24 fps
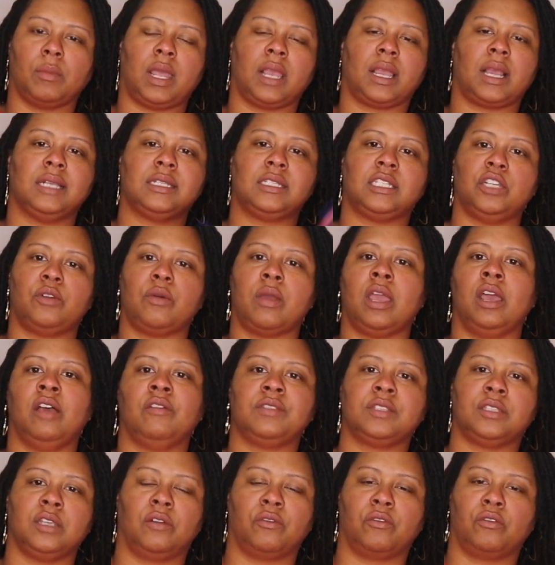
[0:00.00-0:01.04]
Like, I still have
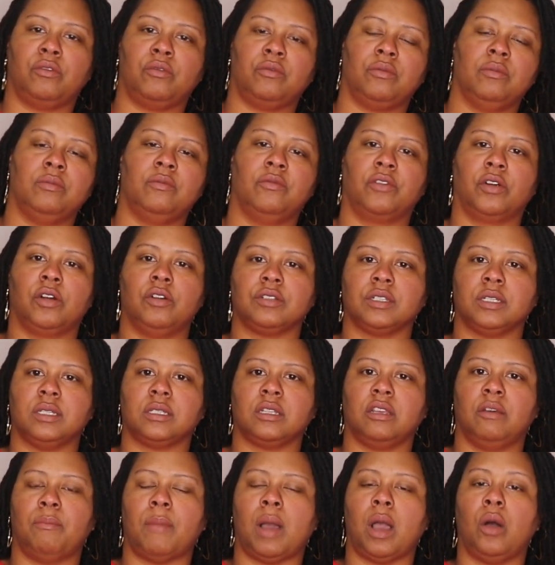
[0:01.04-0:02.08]
several versions
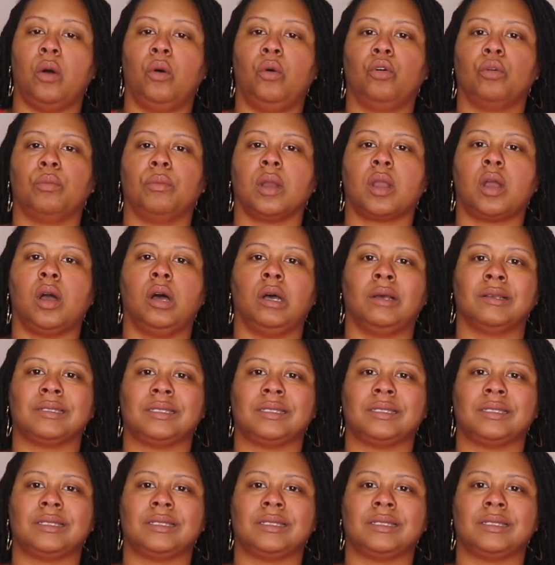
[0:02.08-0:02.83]
of my old McCalls